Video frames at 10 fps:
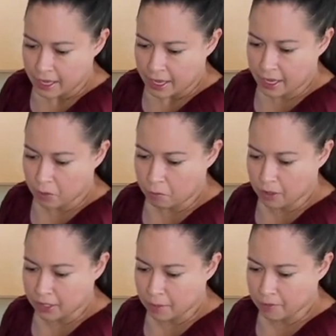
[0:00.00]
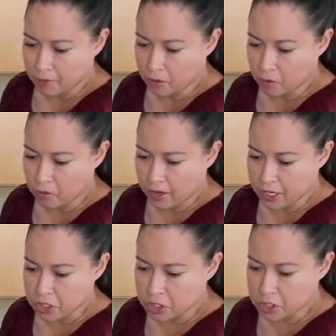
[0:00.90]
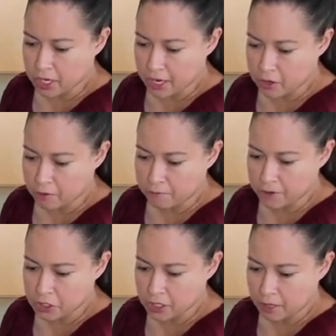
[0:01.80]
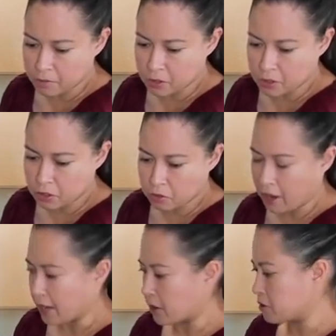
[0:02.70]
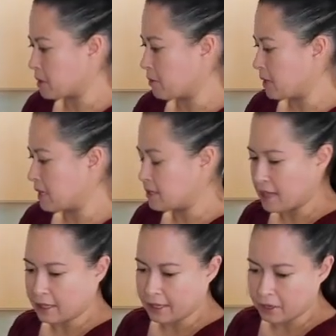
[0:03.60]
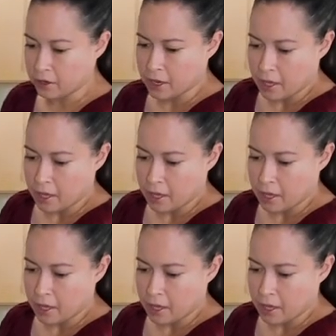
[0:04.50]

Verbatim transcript: and one cup of the whole grain cheddar fish-shaped crackers. I'm going to get to that later.